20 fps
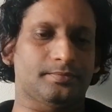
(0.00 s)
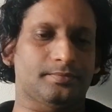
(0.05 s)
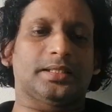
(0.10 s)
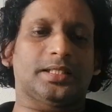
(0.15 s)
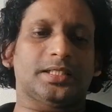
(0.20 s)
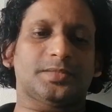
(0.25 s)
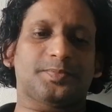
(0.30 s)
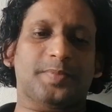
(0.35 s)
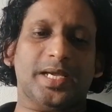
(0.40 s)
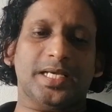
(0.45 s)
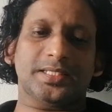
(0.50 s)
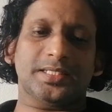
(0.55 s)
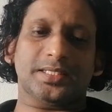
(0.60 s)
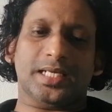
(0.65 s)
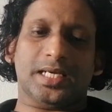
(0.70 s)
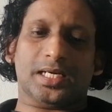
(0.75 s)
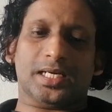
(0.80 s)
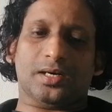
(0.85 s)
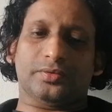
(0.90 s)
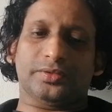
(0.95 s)
The space
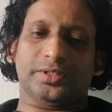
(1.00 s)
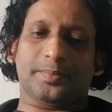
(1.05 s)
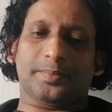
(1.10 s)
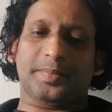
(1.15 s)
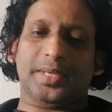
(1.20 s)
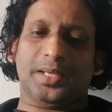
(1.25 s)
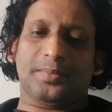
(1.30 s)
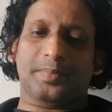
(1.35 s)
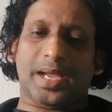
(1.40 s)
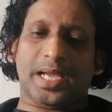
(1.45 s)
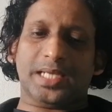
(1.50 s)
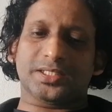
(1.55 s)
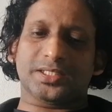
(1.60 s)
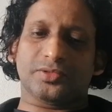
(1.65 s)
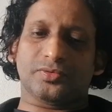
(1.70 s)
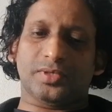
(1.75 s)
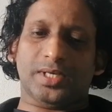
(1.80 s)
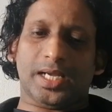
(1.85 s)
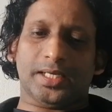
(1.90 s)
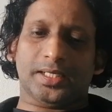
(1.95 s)
around the Big Bang
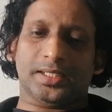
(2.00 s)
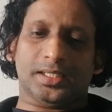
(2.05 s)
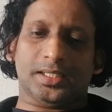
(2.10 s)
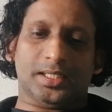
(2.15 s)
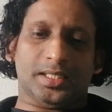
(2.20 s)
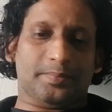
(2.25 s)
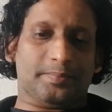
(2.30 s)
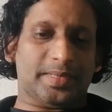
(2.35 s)
singularity